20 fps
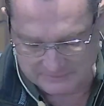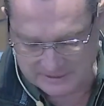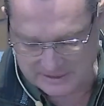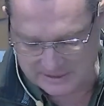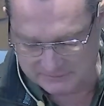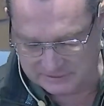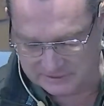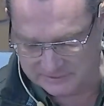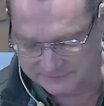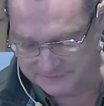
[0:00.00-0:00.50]
Our
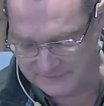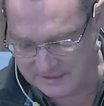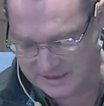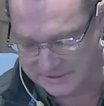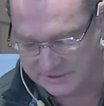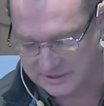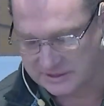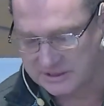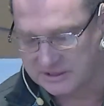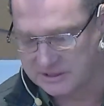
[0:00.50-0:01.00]
loving Heavenly
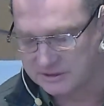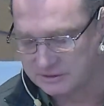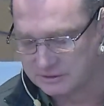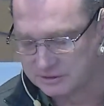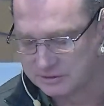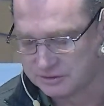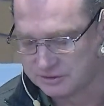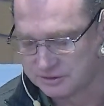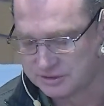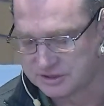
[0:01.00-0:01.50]
Father,
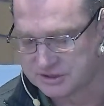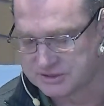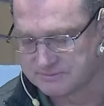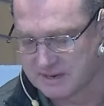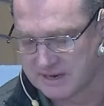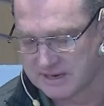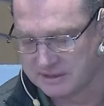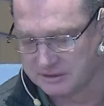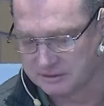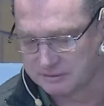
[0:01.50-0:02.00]
in your
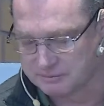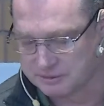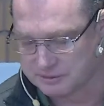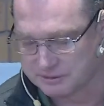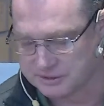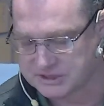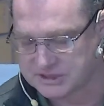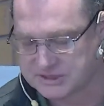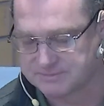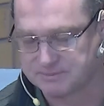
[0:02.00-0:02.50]
goodness, may
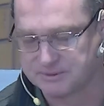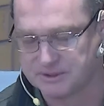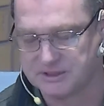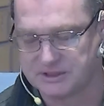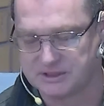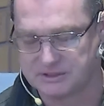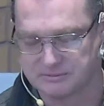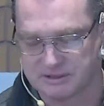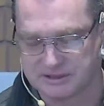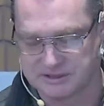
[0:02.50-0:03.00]
your word
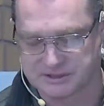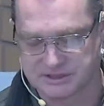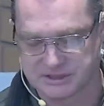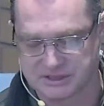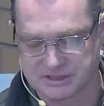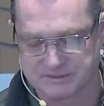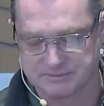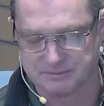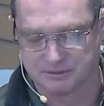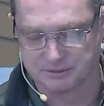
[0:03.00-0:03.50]
speak to
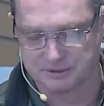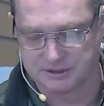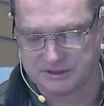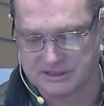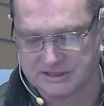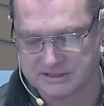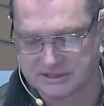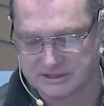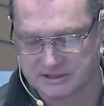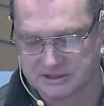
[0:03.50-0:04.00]
us this
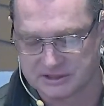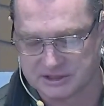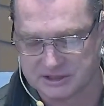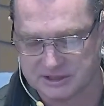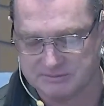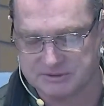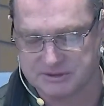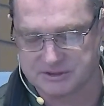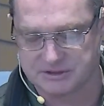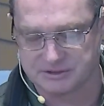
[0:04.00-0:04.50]
morning as
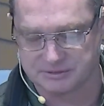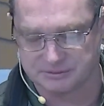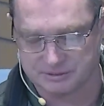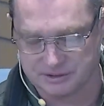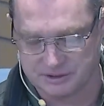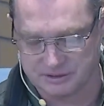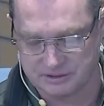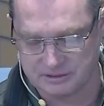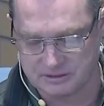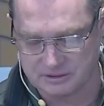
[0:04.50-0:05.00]
it keeps
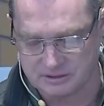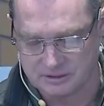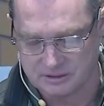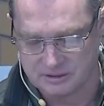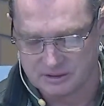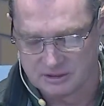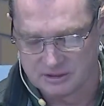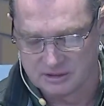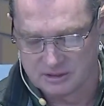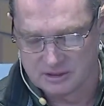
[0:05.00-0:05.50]

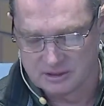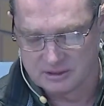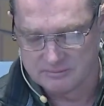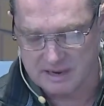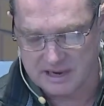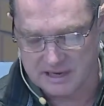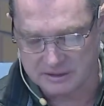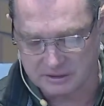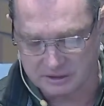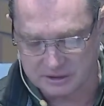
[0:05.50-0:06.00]
doing.
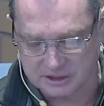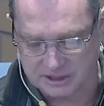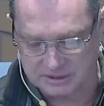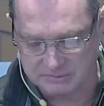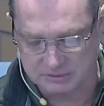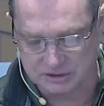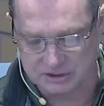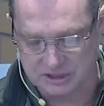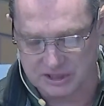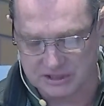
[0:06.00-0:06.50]
May you
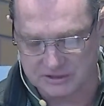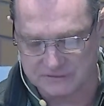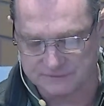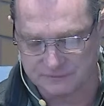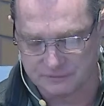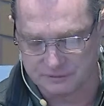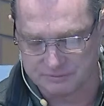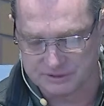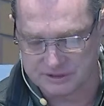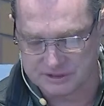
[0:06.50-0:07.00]
keep
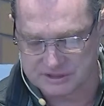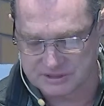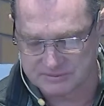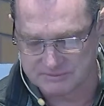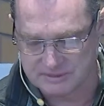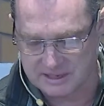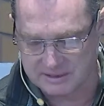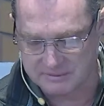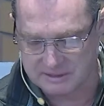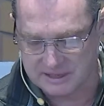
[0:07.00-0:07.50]

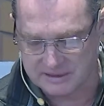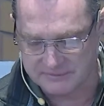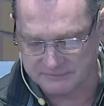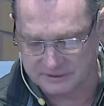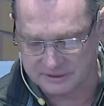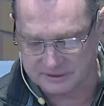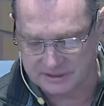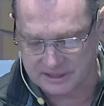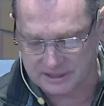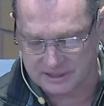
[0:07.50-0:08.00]
transforming us and may
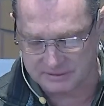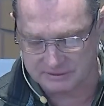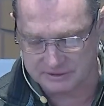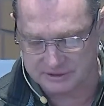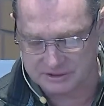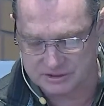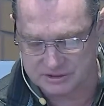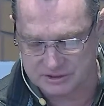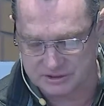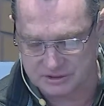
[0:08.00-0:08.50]
we have the
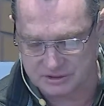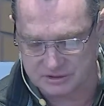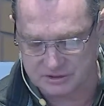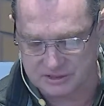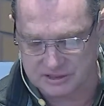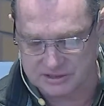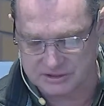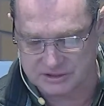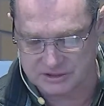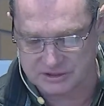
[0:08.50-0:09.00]
courage to
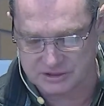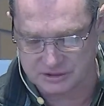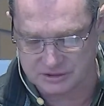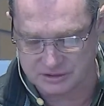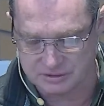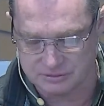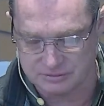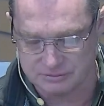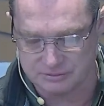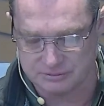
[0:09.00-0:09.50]

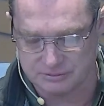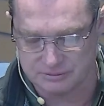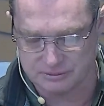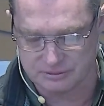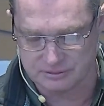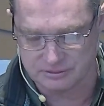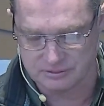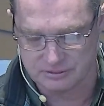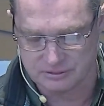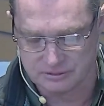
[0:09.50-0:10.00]
trust
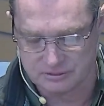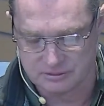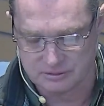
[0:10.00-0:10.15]
you,